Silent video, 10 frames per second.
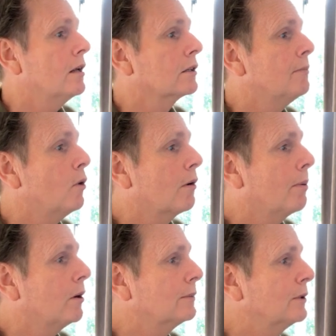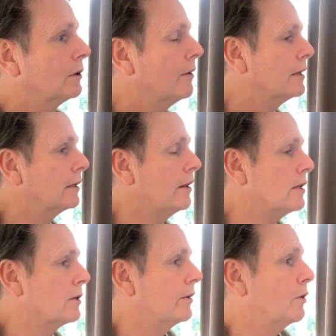Some more coprosmus on this other
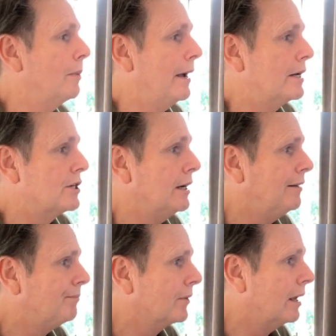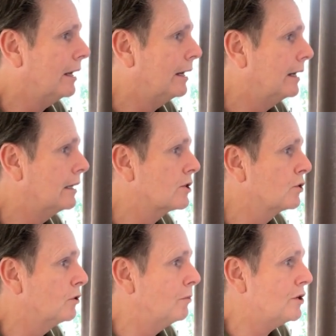side of the page now, and
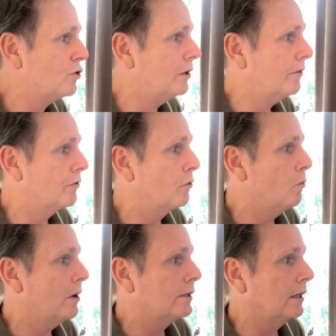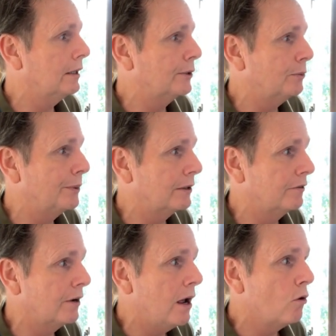Pseudowintra if you want a little bit
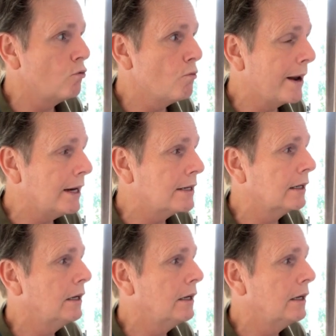of red